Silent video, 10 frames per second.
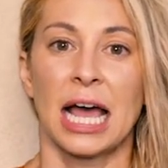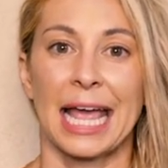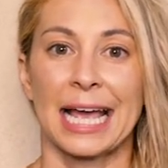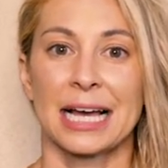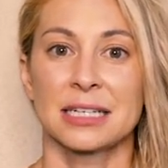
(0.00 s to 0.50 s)

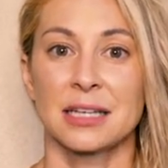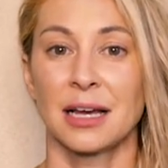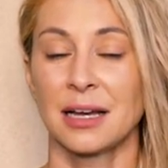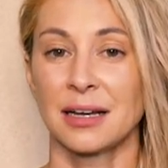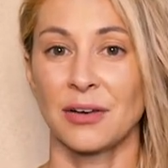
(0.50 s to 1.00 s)
And
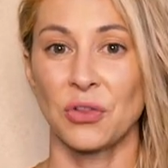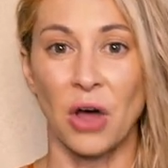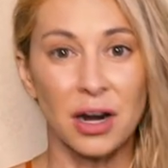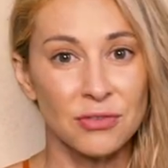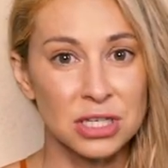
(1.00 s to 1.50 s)
a
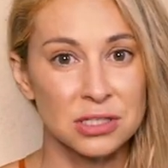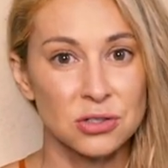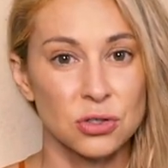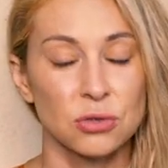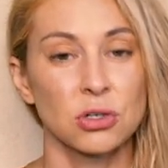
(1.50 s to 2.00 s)
lot of this
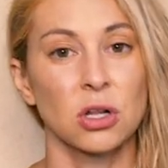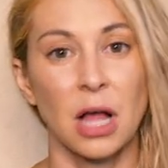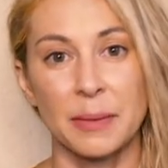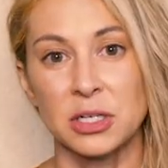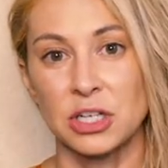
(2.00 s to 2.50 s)
is due to
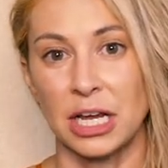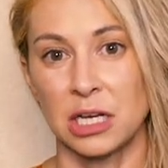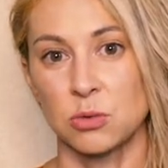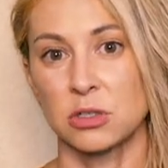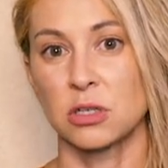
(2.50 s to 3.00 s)
climate
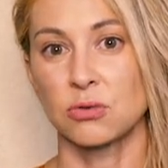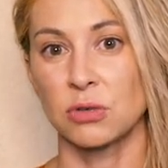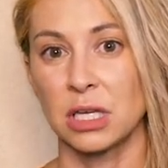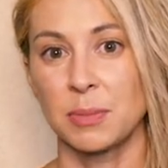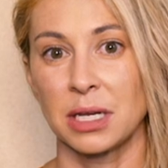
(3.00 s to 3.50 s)
change, which has
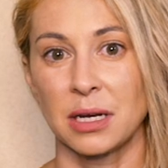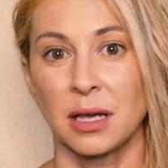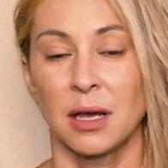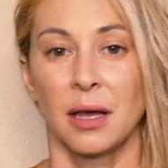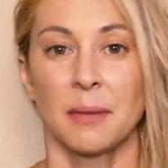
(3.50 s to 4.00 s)
really been
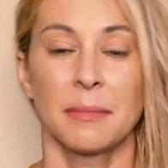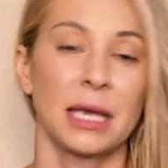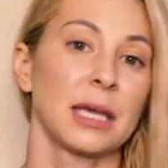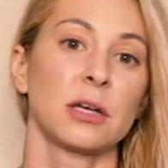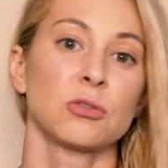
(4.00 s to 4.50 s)

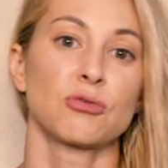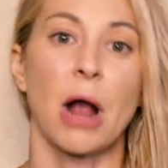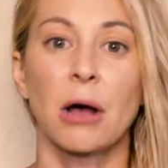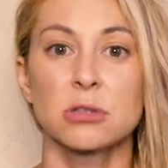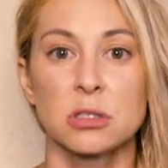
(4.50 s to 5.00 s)
making
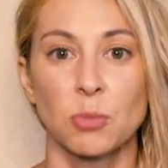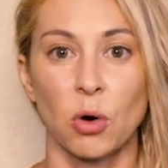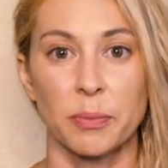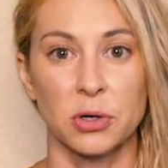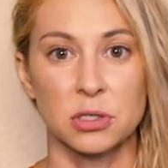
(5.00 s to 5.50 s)
droughts
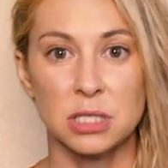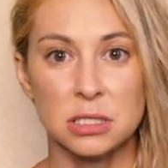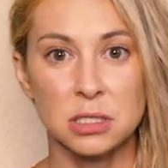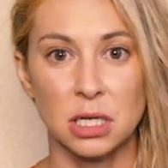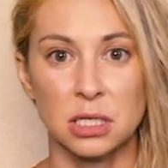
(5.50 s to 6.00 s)
more
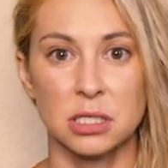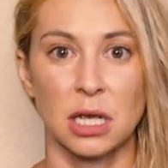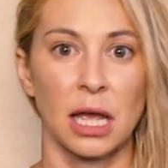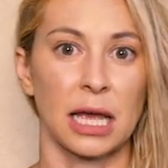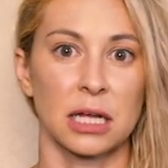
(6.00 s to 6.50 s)
persistent
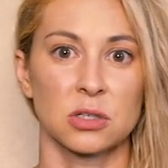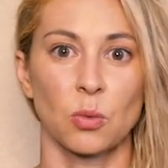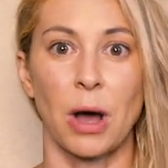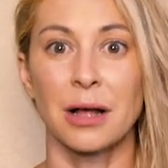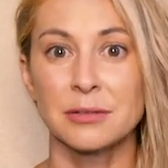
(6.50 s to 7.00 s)
and
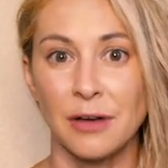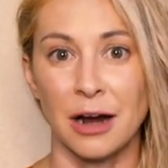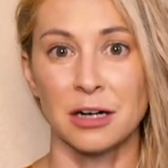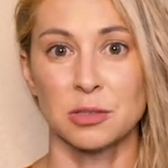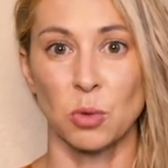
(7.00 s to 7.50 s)

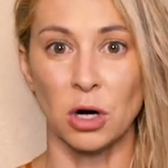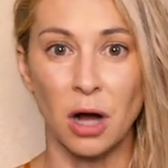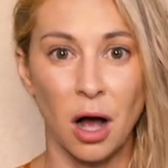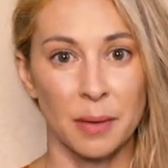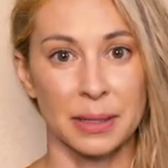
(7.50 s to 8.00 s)
wildfires more
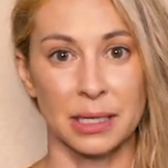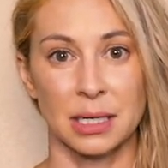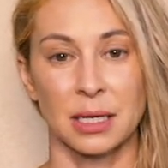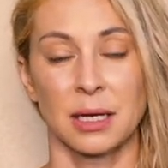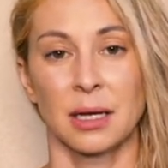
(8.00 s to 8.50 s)

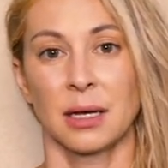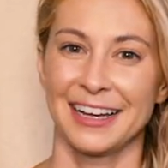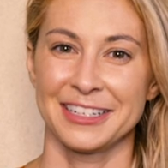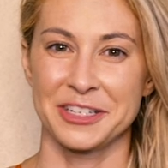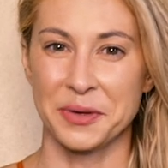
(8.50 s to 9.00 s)
common.
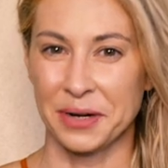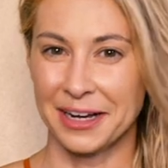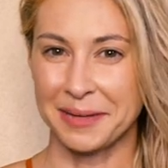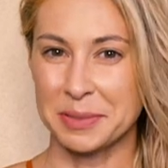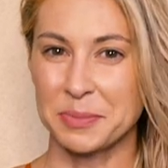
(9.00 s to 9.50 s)
Do you want to
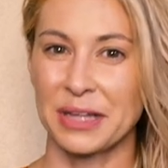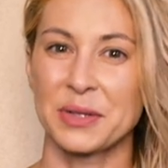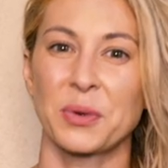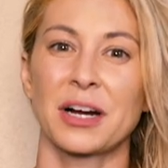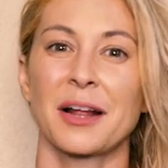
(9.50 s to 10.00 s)
help spread
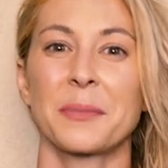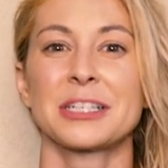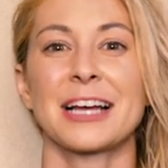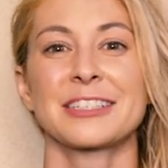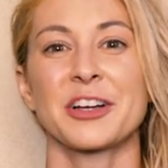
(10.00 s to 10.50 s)
the word on
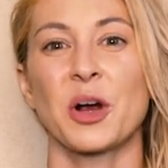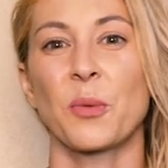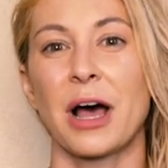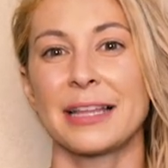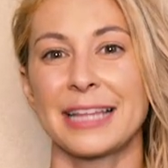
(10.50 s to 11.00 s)
protecting our
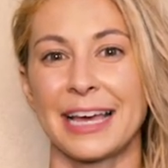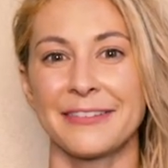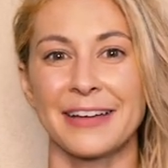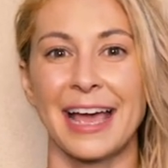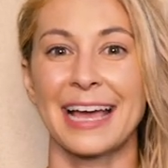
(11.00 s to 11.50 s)

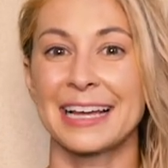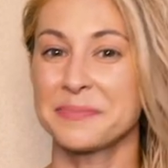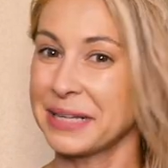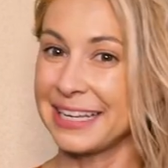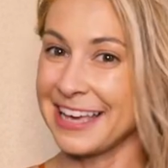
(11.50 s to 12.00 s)
wildlife and
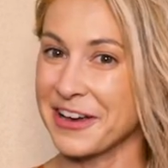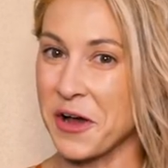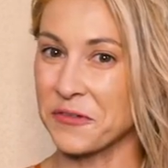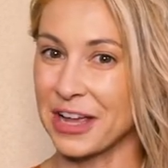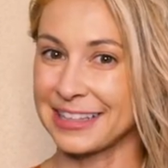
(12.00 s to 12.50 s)
being
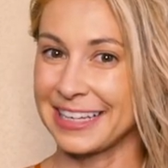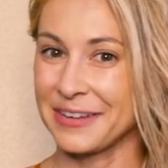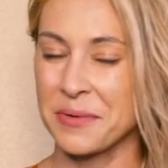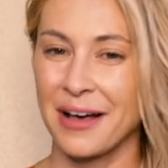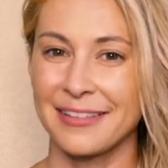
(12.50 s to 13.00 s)
eco-friendly?
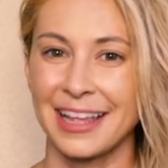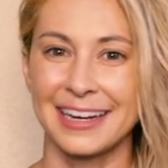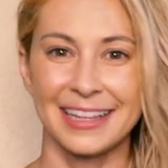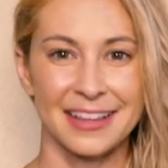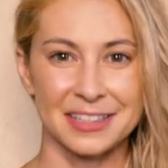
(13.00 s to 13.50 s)
Well, then
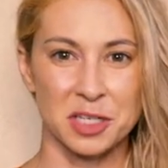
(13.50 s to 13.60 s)
hit that